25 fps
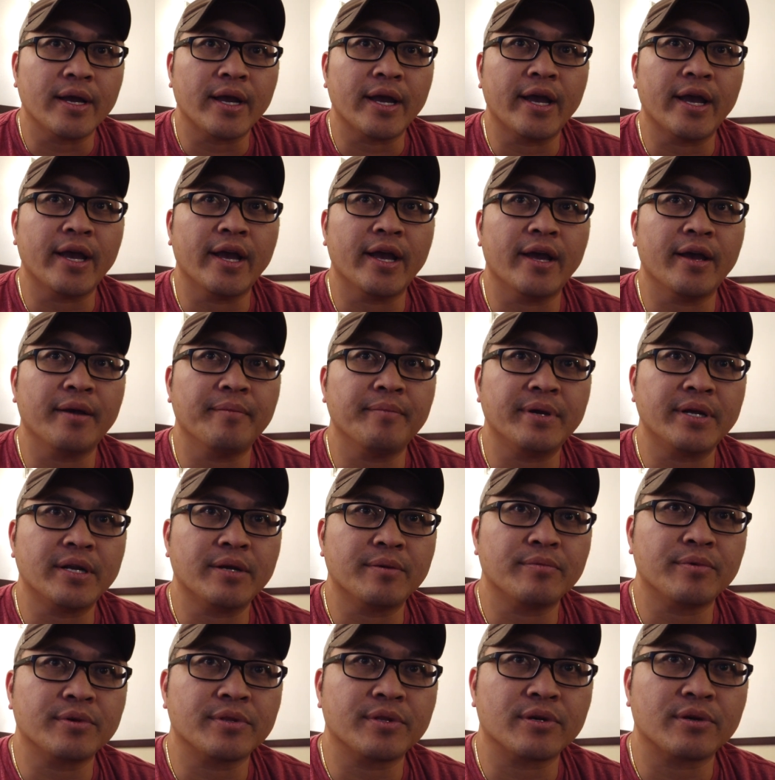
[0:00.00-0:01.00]
and meet
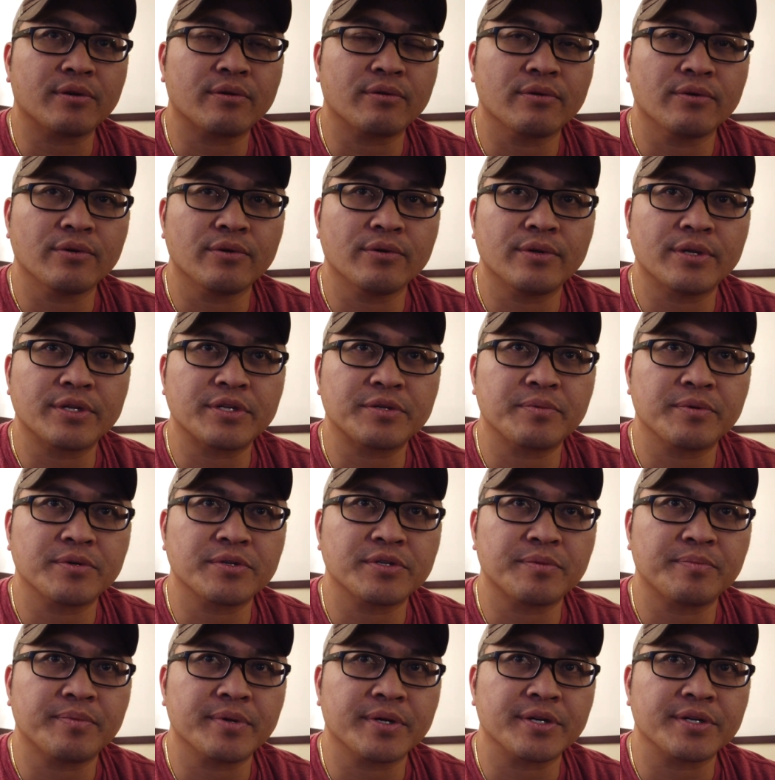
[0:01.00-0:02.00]
up with the crew that's
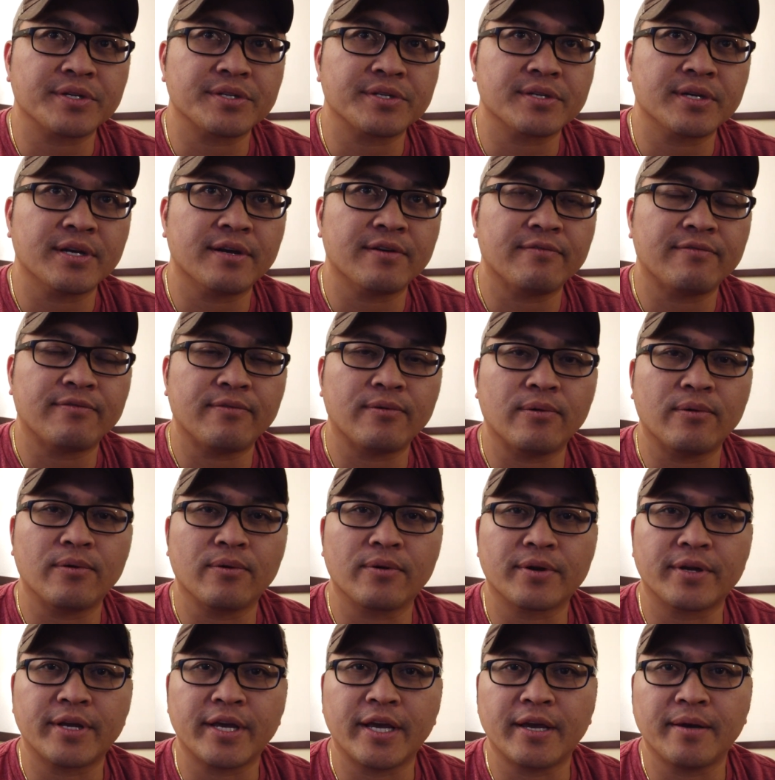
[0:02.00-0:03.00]
supposed to pick us up
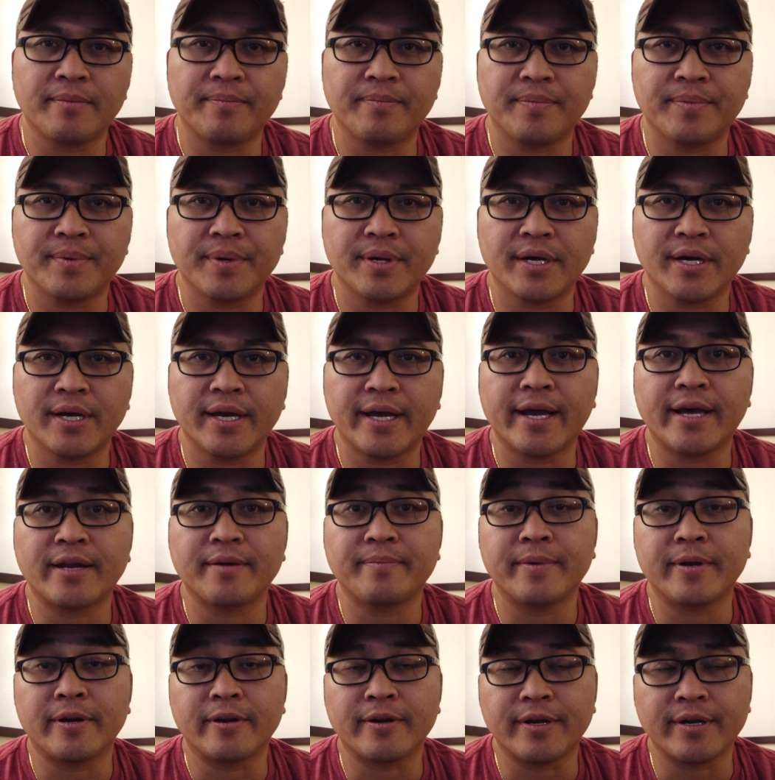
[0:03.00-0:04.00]
for Camp
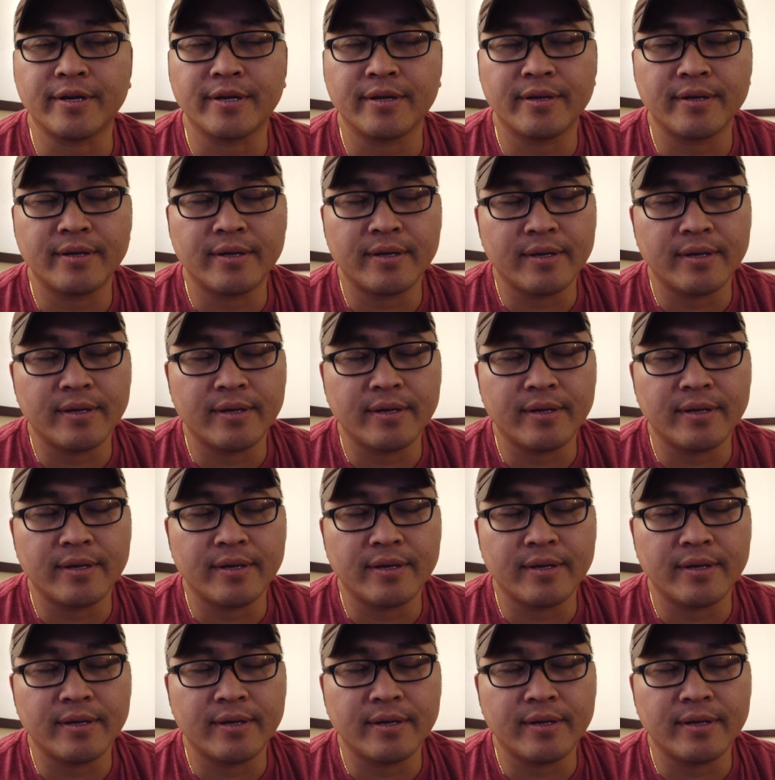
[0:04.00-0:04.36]
Atterbury.